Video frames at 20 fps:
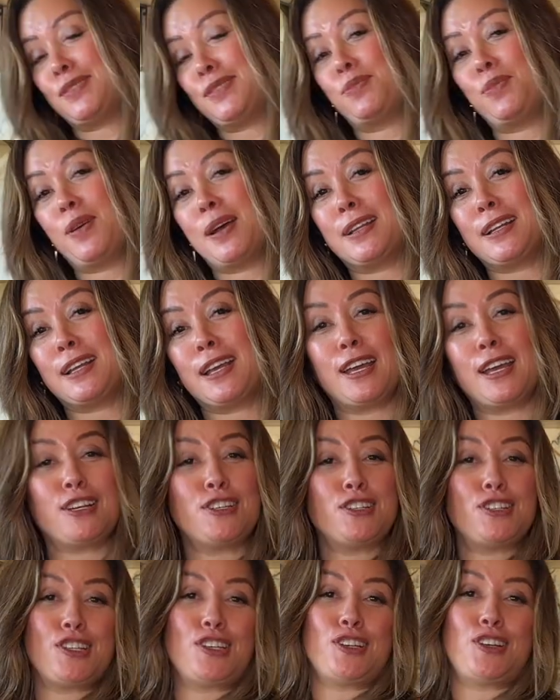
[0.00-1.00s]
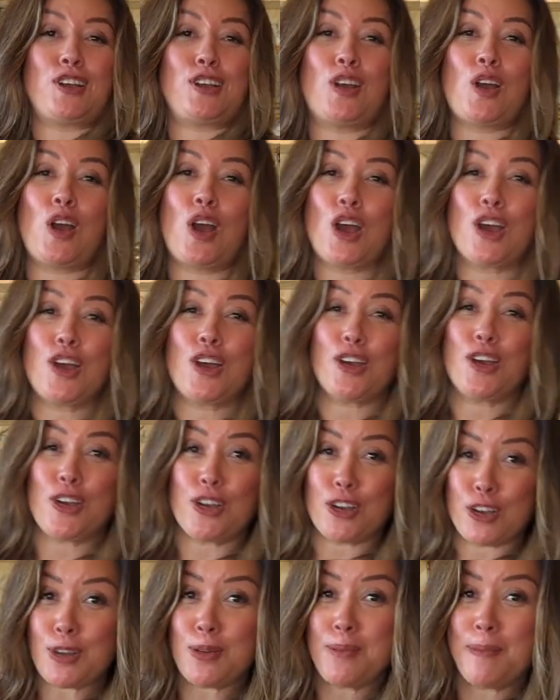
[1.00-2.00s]
one can do
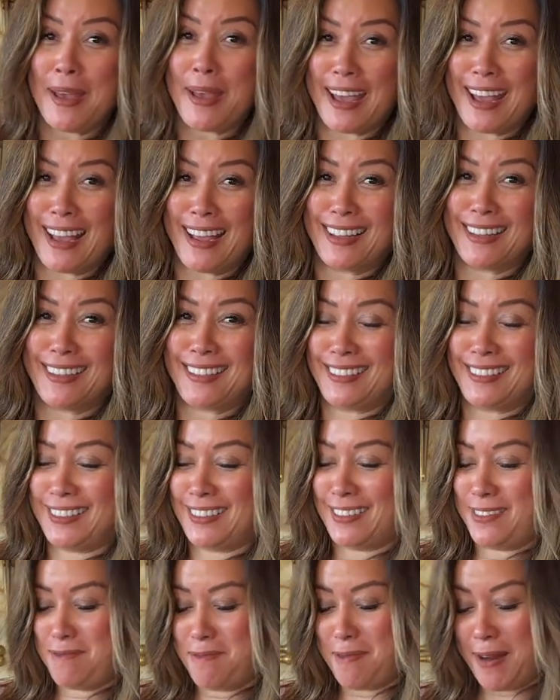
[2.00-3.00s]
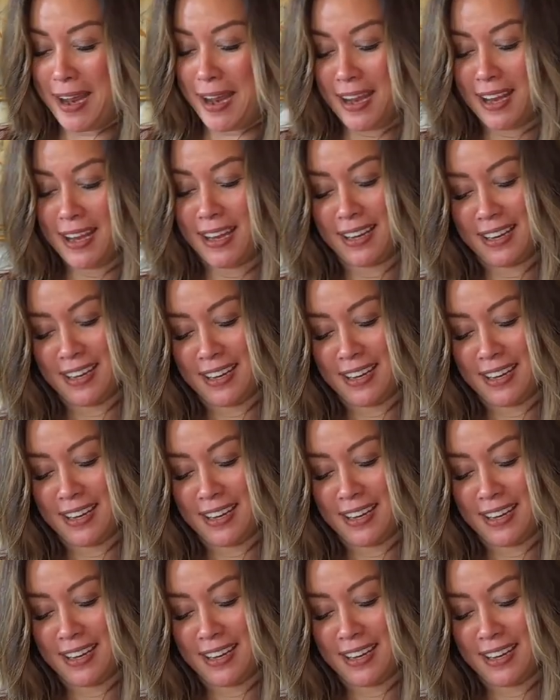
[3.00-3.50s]
ube, right?